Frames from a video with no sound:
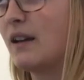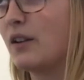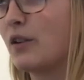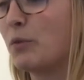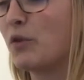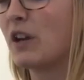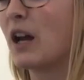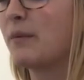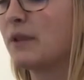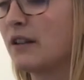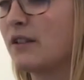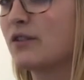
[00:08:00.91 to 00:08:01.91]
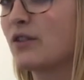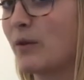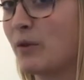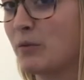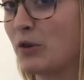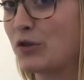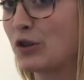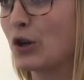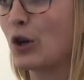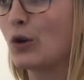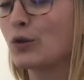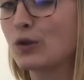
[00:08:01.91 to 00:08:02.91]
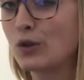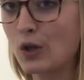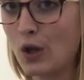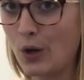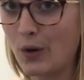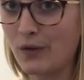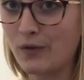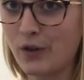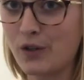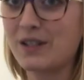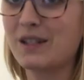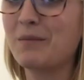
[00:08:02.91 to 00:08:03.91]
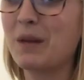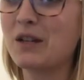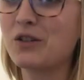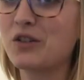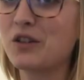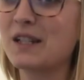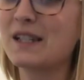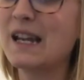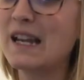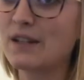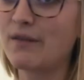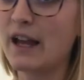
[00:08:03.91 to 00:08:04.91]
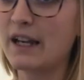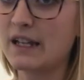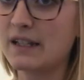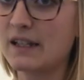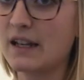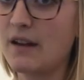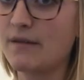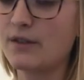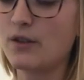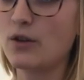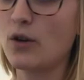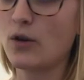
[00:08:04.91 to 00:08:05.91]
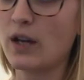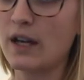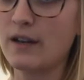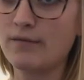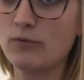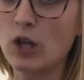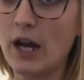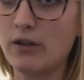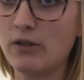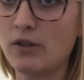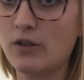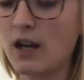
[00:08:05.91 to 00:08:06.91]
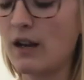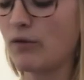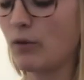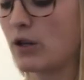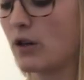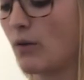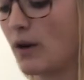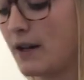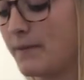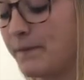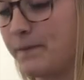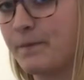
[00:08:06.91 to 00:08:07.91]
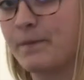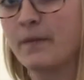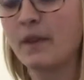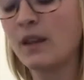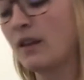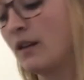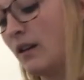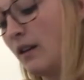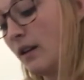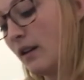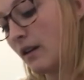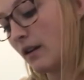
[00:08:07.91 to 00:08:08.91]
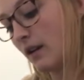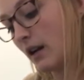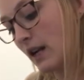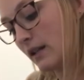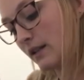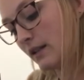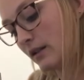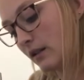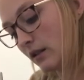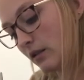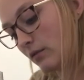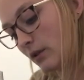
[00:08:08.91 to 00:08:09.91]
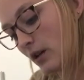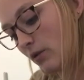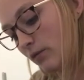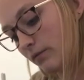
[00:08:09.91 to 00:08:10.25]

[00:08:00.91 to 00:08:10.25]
You're moving it up and down in a scrubbing motion. Go slow at first to make sure it stays flat against the knife so you don't get chatter on your knife where you don't want it. All right, here we go.